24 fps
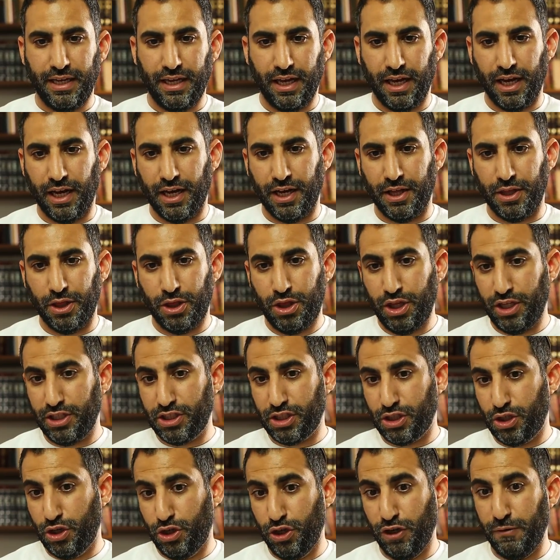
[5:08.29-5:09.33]

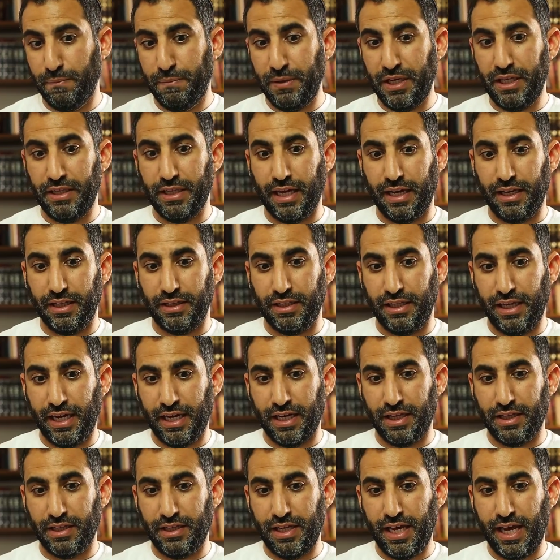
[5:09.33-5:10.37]
This could be that in the
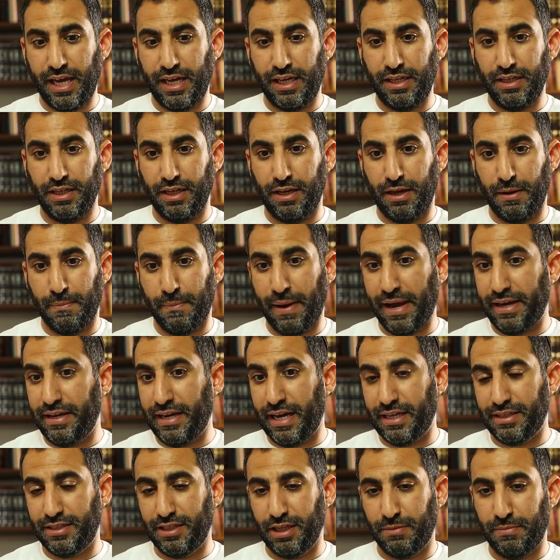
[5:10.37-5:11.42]
end of the day, might
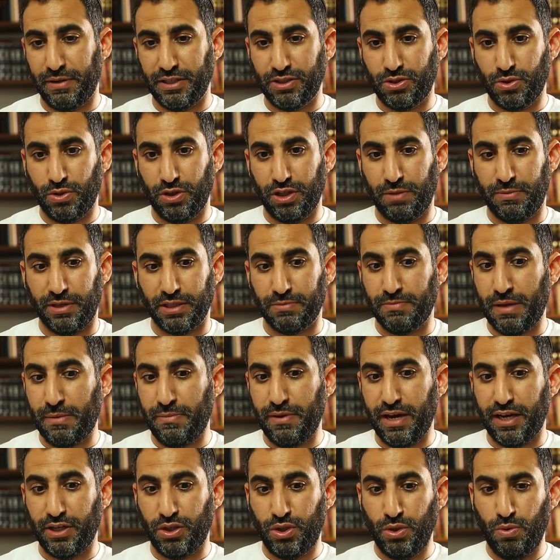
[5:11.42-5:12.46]
not tell my story the best.
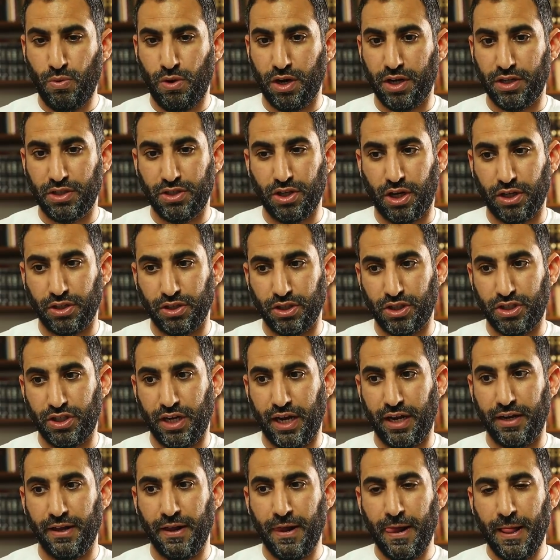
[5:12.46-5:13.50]
Maybe I do want a darker
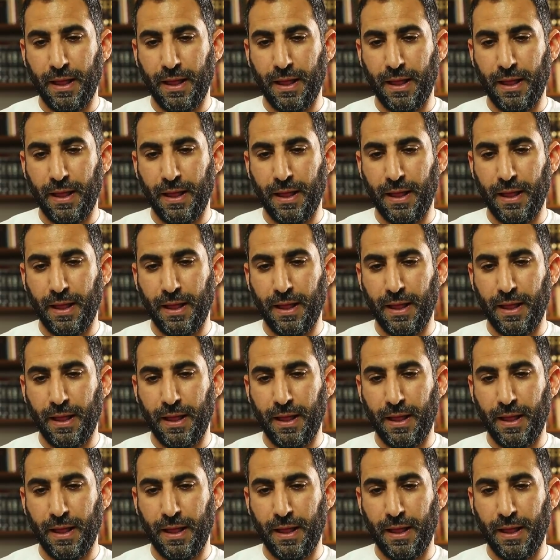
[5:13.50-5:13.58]
shot,